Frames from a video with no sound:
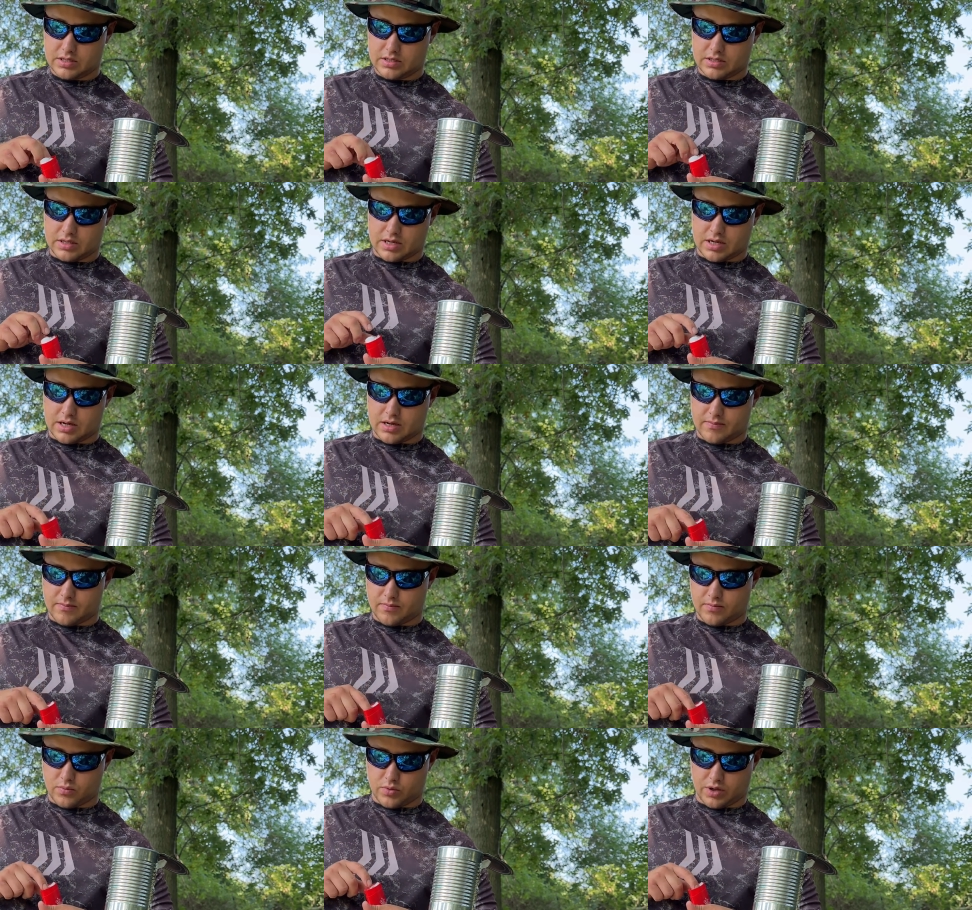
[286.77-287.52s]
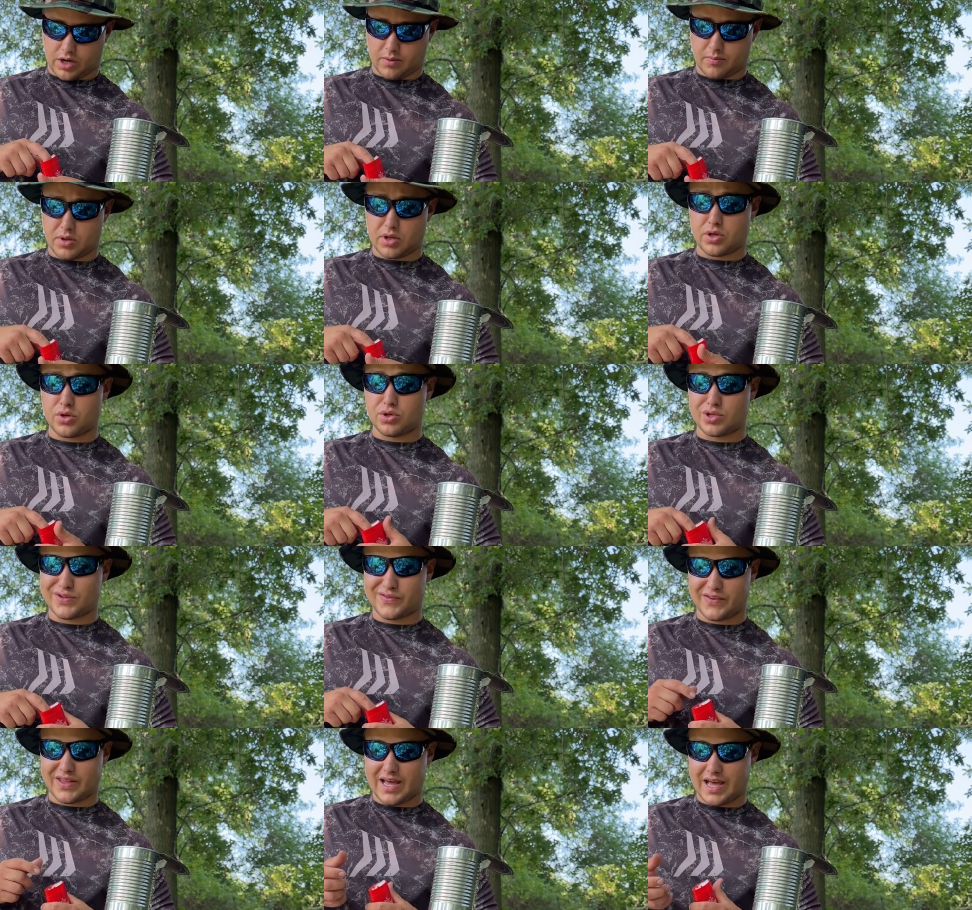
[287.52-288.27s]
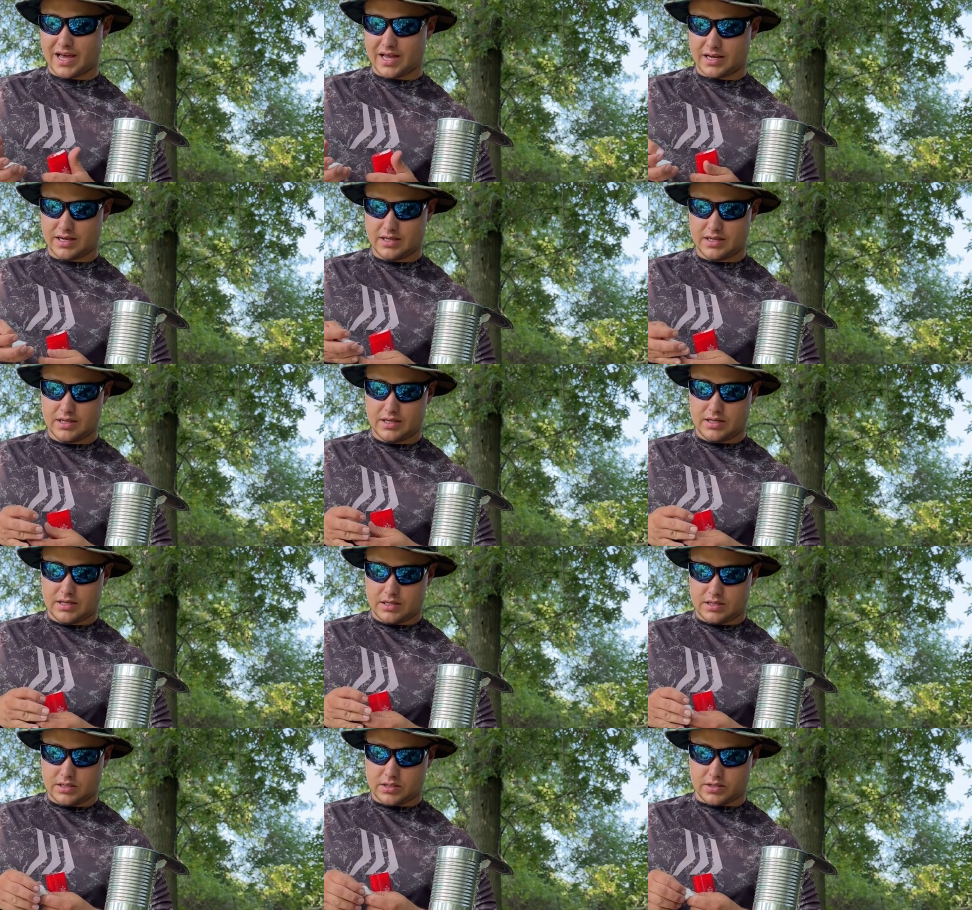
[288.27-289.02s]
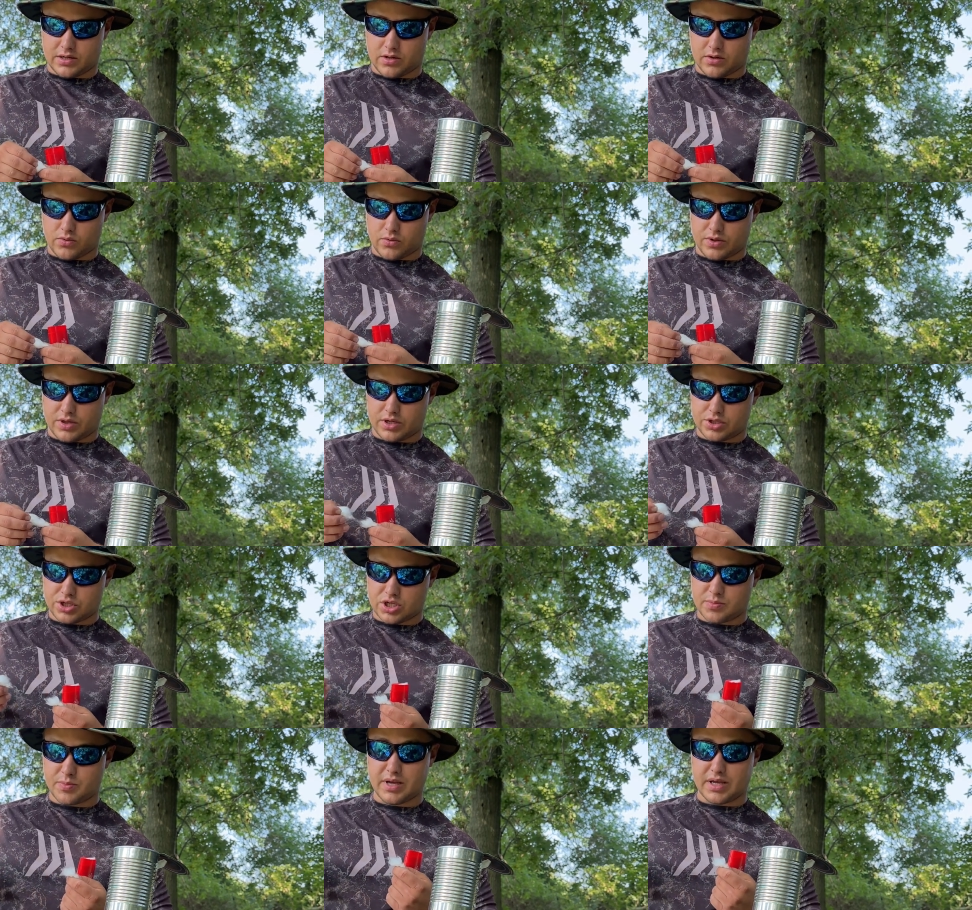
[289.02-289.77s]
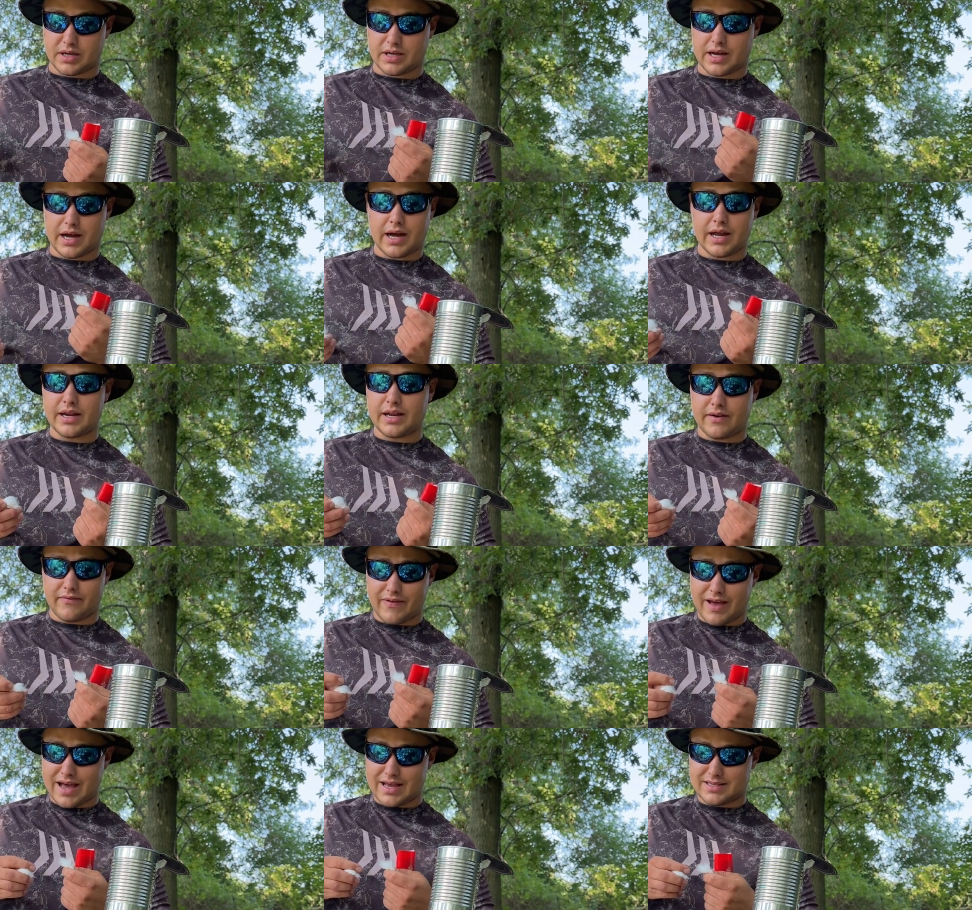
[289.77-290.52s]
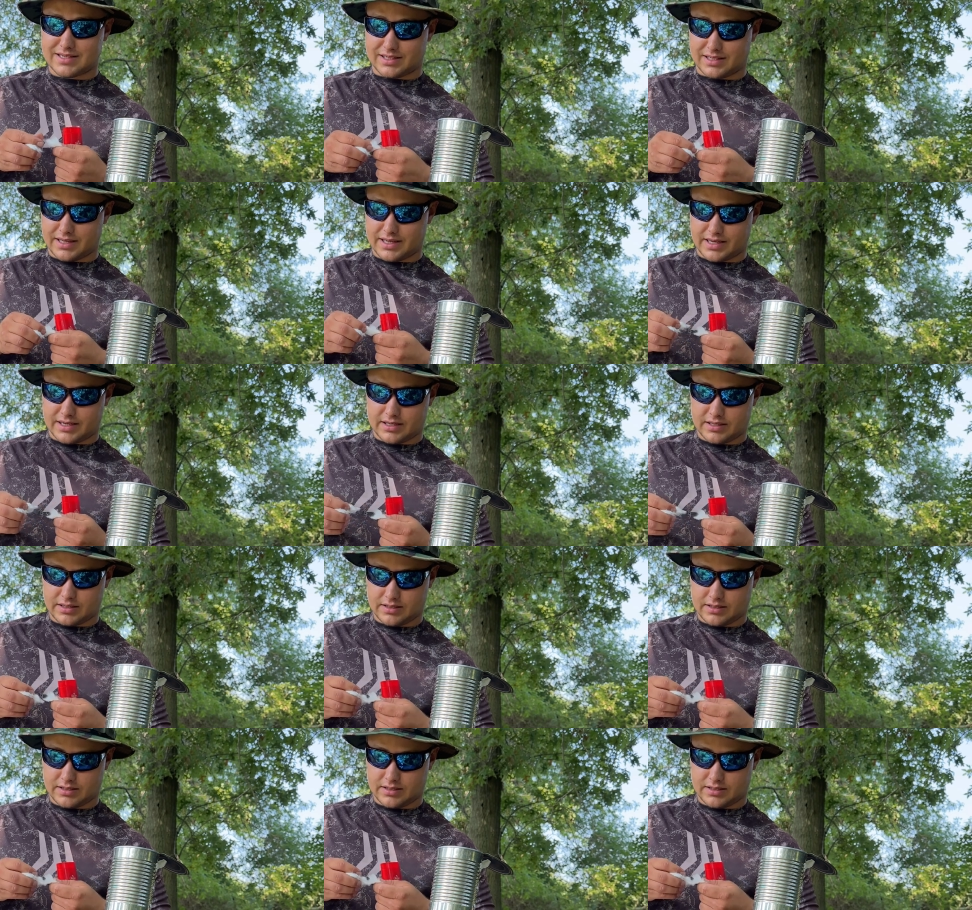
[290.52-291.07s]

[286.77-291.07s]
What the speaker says: what could be used for that. So with it just being cotton and Vaseline,